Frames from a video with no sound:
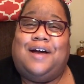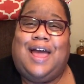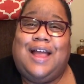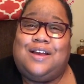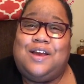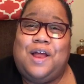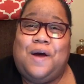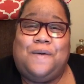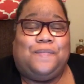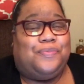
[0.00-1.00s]
and you
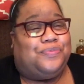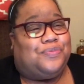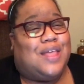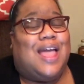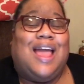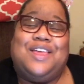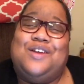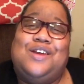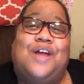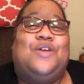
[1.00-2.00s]
know, and
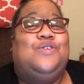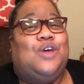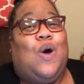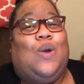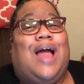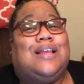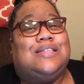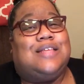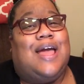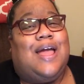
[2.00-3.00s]
you know you don't like to
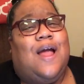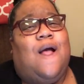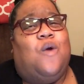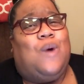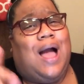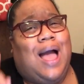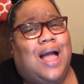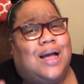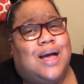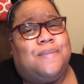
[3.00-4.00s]
say, well,
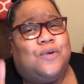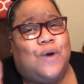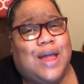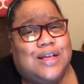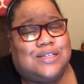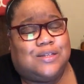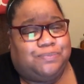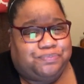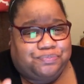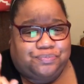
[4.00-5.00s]
how come Grace
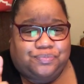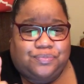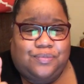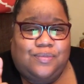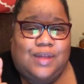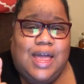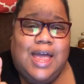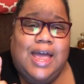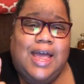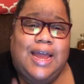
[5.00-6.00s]

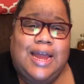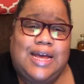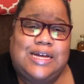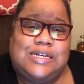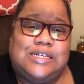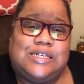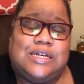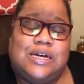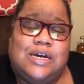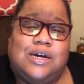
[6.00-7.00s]
and
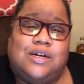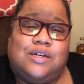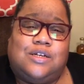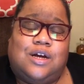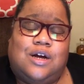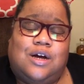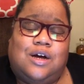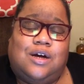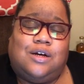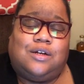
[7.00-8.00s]

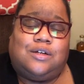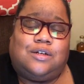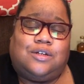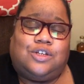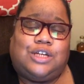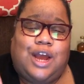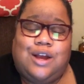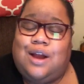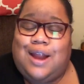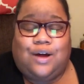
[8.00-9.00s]
uh, Char-
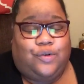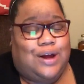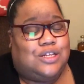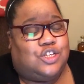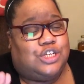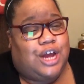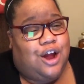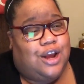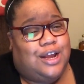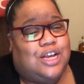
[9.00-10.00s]
no, not Grace,
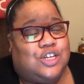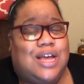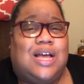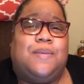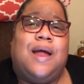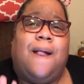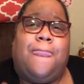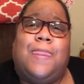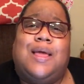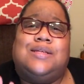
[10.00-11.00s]
Charity and Jacob
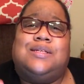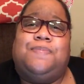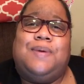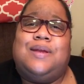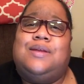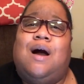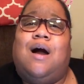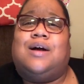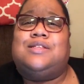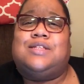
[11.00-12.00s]
is a bit
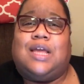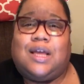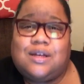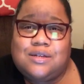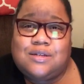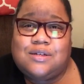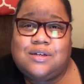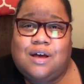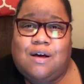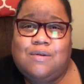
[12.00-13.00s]
darker skinned,
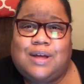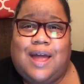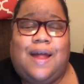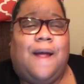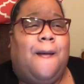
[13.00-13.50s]
okay,